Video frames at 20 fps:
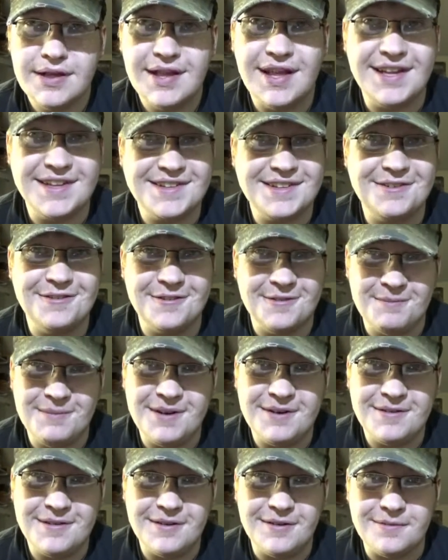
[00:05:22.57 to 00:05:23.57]
That's going to
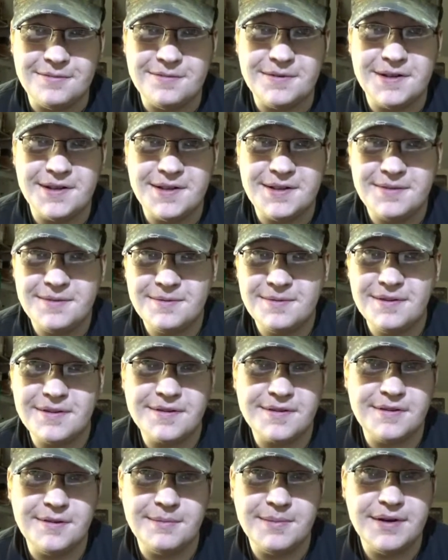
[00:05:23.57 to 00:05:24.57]
be real fun.
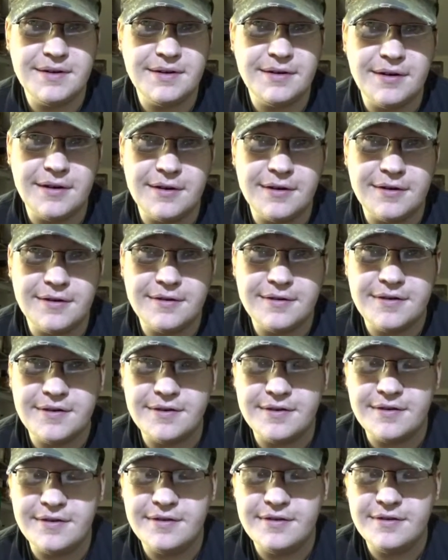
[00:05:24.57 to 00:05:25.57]
That's going to be real hard
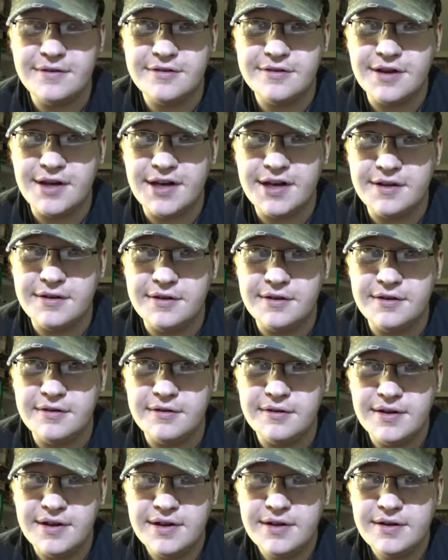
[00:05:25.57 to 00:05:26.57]
to try and do.